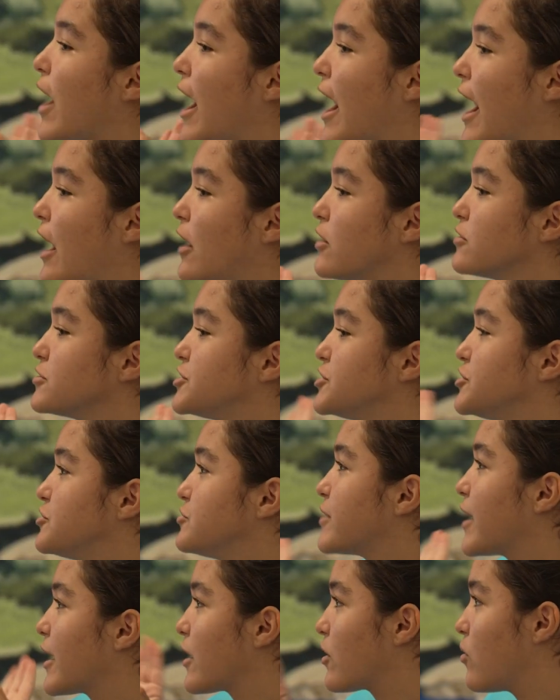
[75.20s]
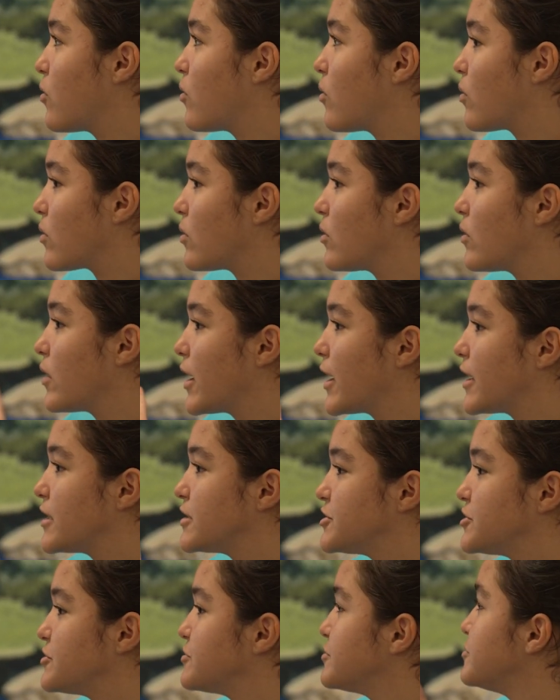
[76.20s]
how do you get coral, and
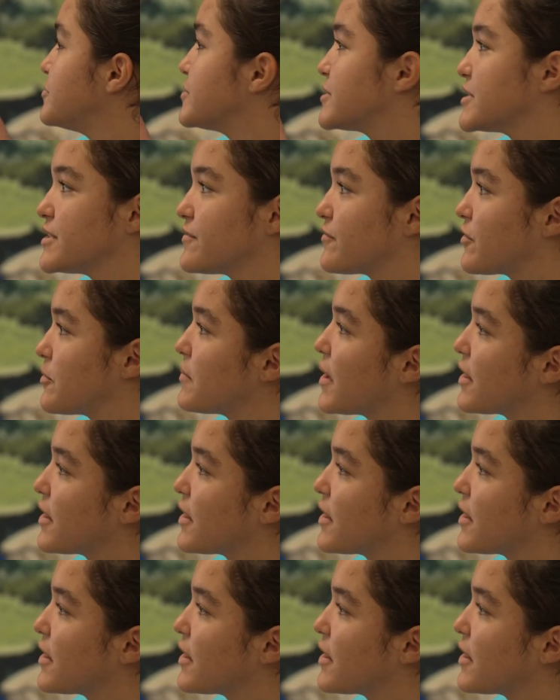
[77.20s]
do you use a different